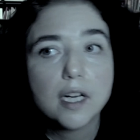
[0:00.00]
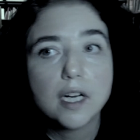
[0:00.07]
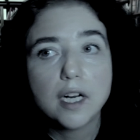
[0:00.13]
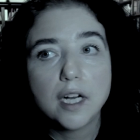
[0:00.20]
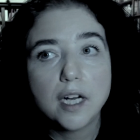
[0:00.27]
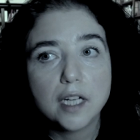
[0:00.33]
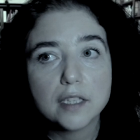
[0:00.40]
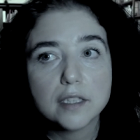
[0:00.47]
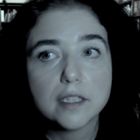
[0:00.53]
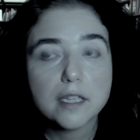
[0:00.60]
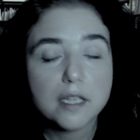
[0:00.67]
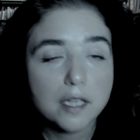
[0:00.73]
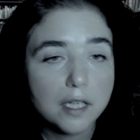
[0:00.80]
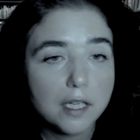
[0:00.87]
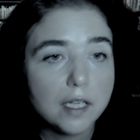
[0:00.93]
And
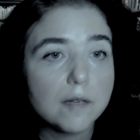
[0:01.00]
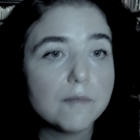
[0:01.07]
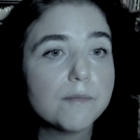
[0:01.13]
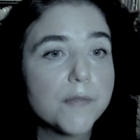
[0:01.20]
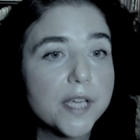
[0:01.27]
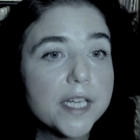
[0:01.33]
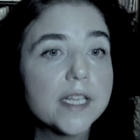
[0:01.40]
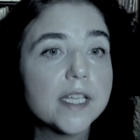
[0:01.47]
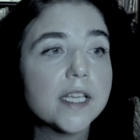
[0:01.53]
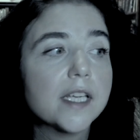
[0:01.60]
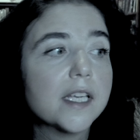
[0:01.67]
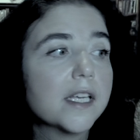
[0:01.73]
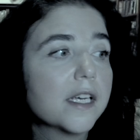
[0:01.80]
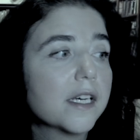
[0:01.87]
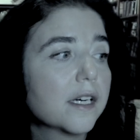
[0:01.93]
there are
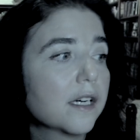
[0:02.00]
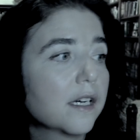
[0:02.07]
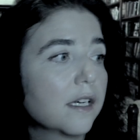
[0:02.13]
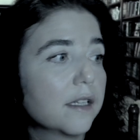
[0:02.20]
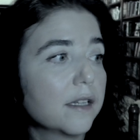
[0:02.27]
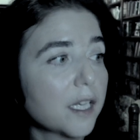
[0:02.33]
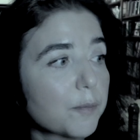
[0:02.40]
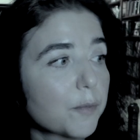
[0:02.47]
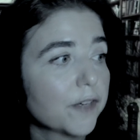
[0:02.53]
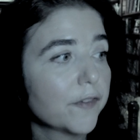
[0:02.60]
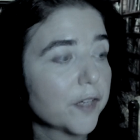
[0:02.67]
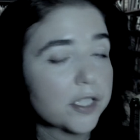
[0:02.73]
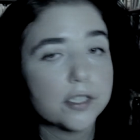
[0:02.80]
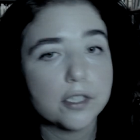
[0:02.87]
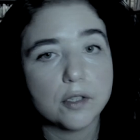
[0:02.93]
many
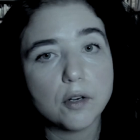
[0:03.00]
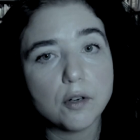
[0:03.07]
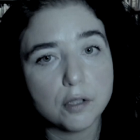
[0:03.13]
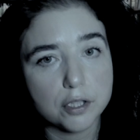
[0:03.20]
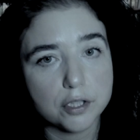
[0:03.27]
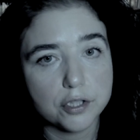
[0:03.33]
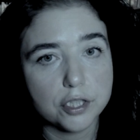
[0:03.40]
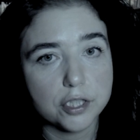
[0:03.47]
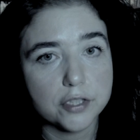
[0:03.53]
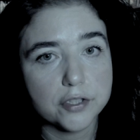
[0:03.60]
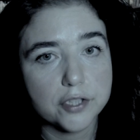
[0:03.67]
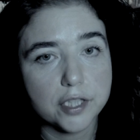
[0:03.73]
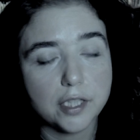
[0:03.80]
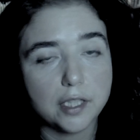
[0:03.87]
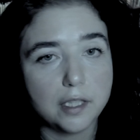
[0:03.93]
non-professional
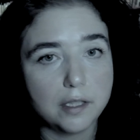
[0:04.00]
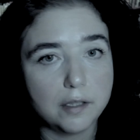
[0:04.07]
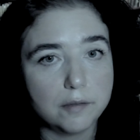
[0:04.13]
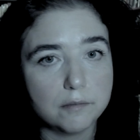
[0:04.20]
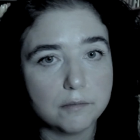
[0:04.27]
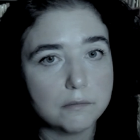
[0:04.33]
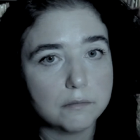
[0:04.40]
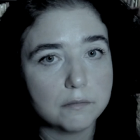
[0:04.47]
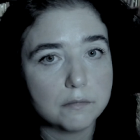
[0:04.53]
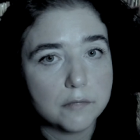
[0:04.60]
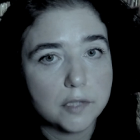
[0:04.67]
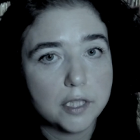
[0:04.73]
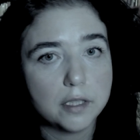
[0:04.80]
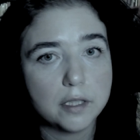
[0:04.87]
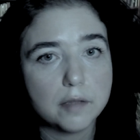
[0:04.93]
orchestras
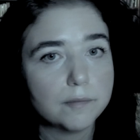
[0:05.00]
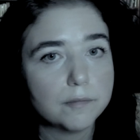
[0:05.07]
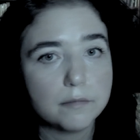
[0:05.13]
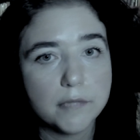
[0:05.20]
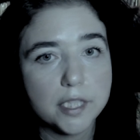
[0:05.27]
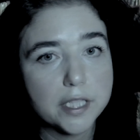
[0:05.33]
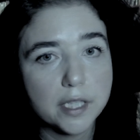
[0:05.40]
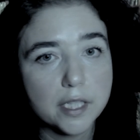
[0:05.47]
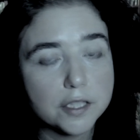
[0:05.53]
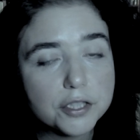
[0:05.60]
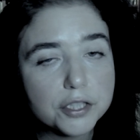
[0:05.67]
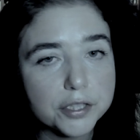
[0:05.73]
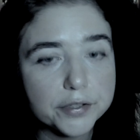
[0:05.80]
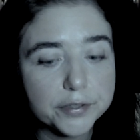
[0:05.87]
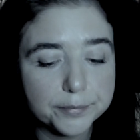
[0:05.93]
in many
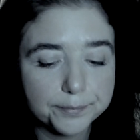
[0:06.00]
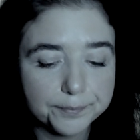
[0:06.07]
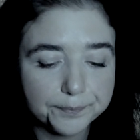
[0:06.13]
countries.